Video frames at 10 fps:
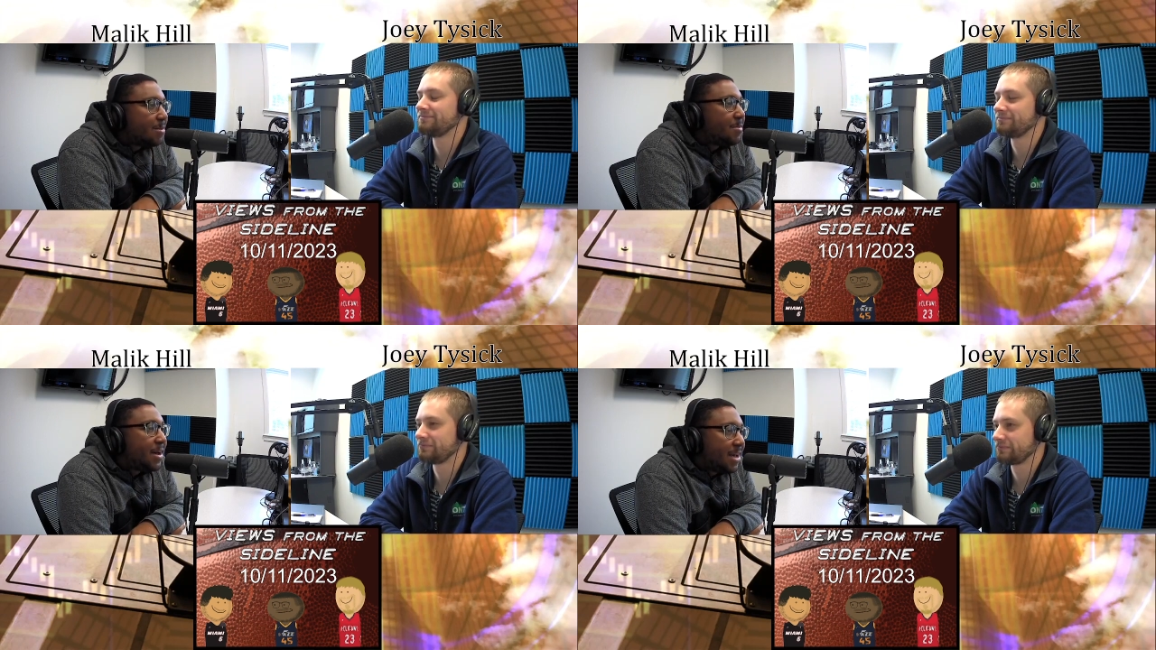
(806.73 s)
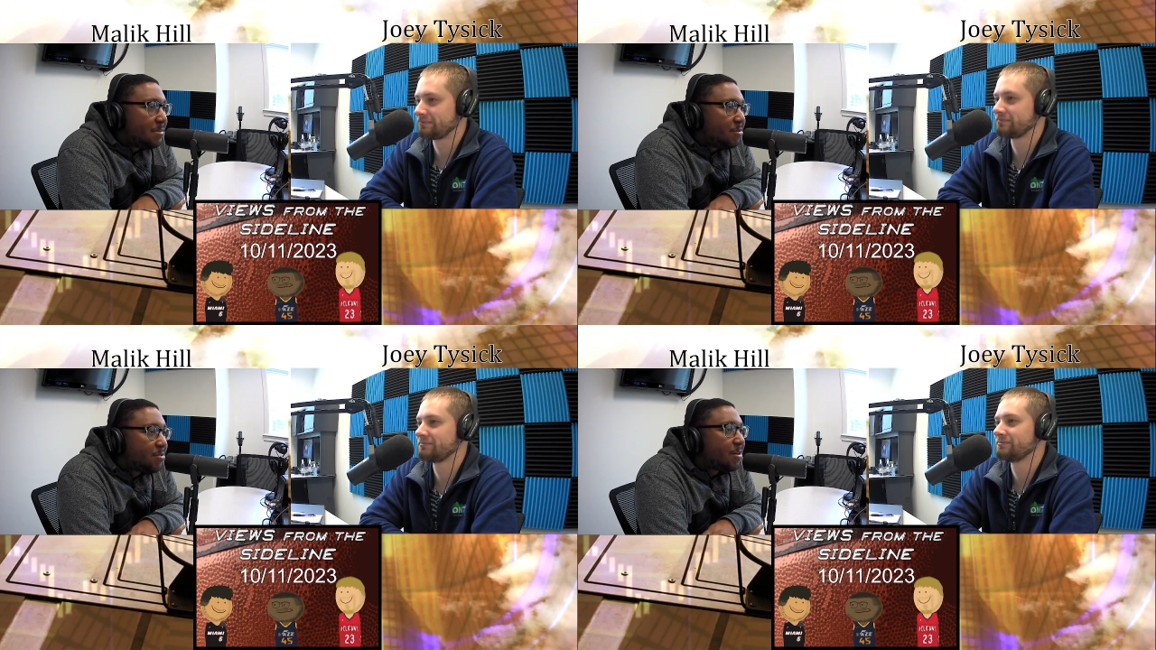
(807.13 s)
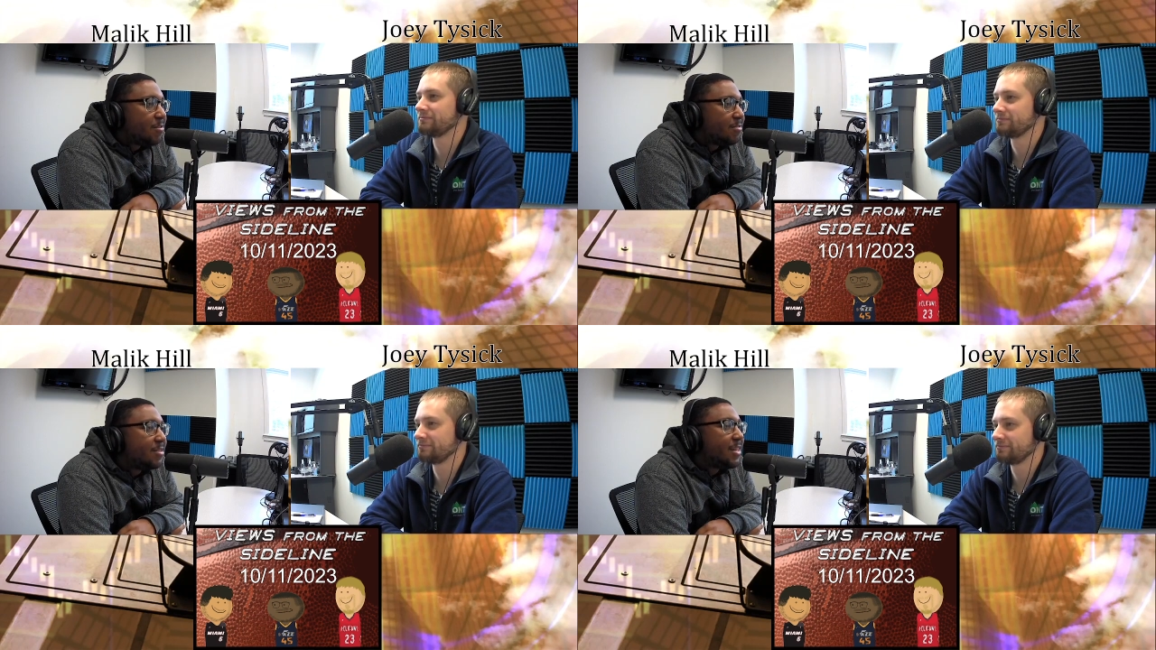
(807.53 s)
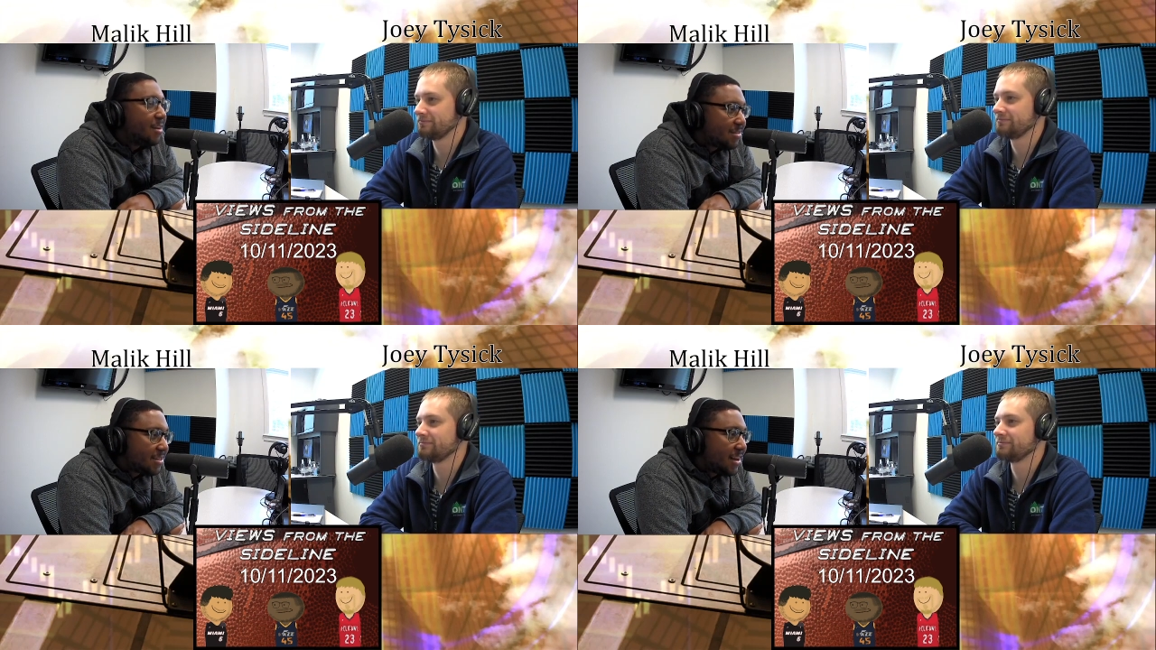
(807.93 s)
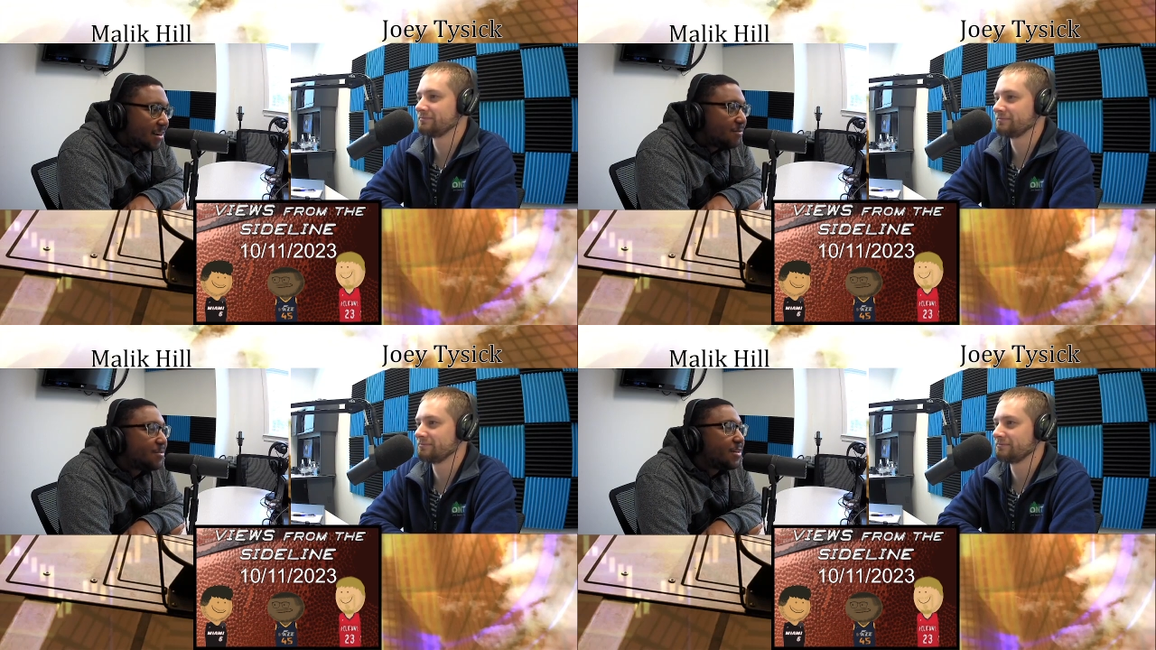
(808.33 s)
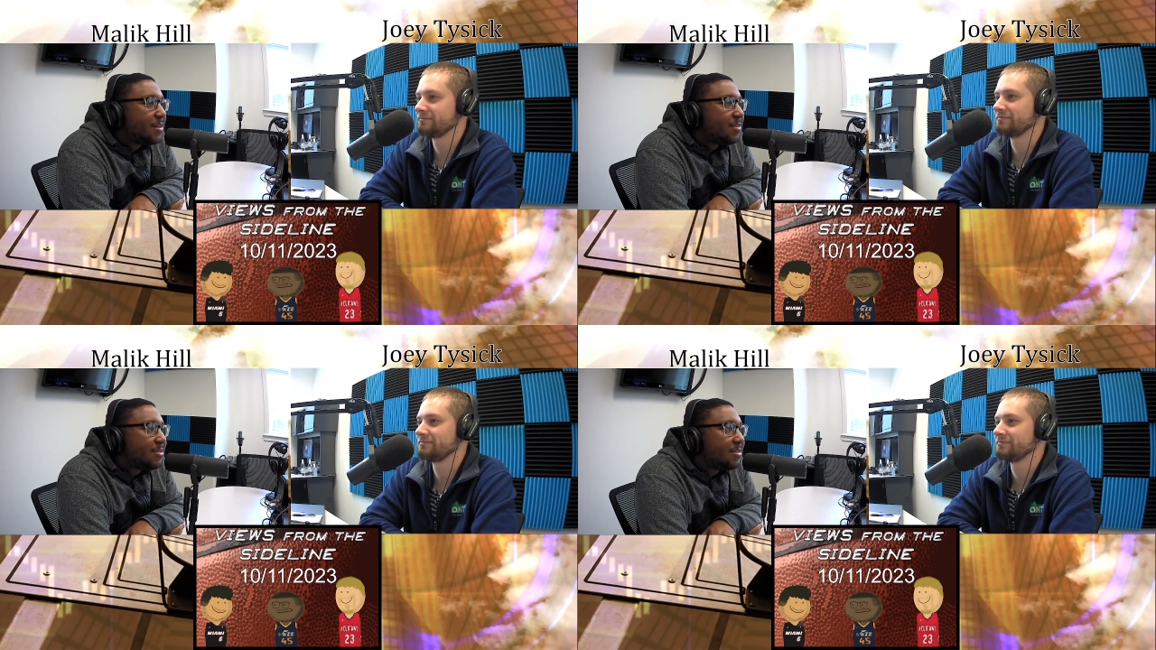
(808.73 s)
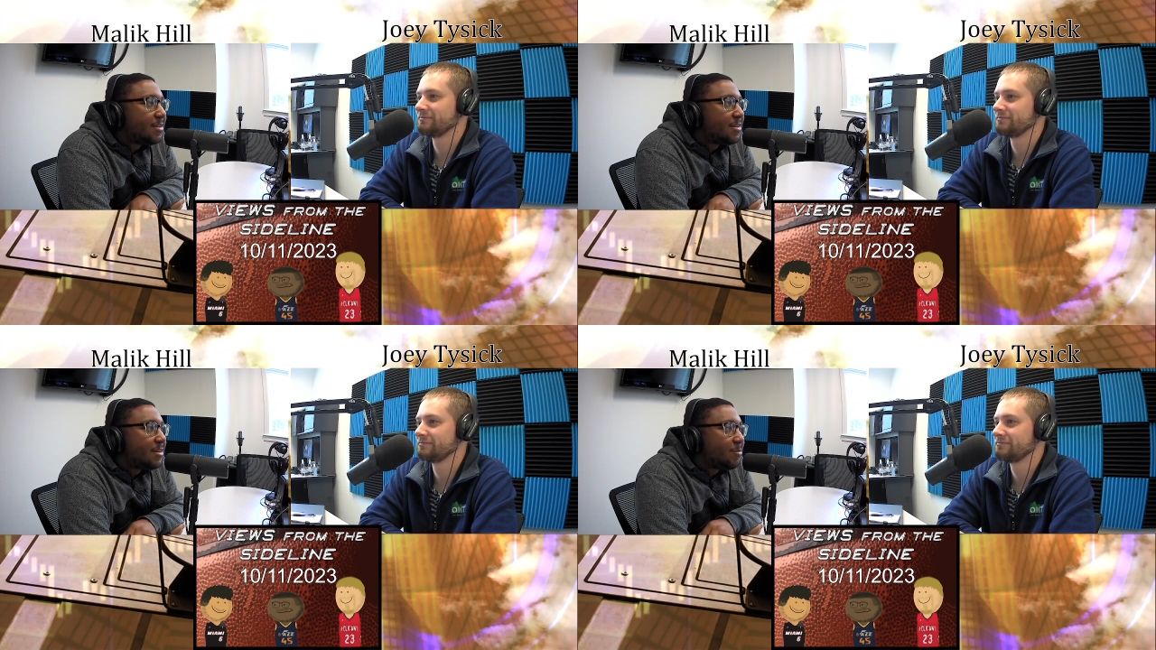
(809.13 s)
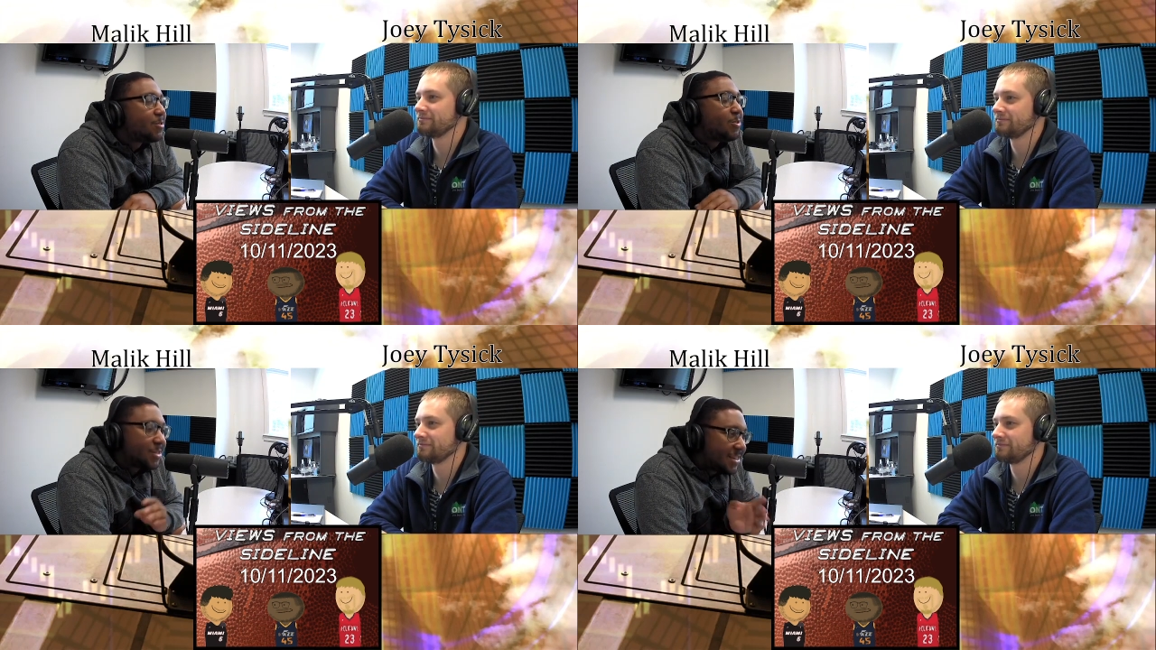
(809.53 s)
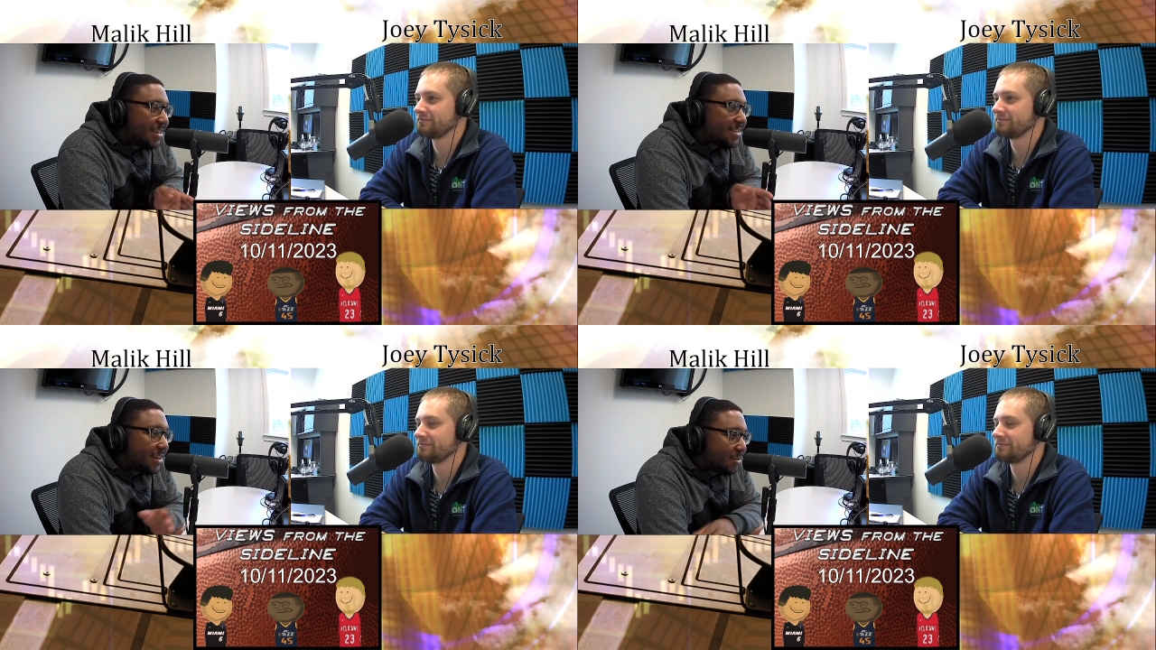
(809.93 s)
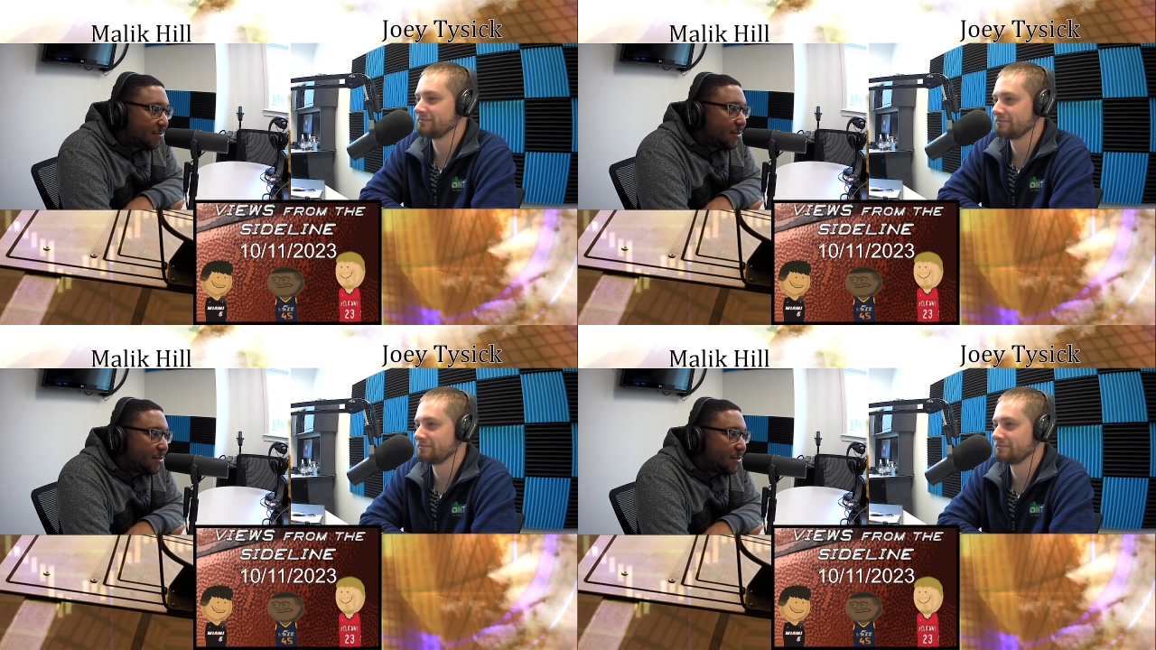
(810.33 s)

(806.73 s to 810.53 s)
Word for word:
Speaker 1: Miami was on their side of the, well, Georgia Tech side of the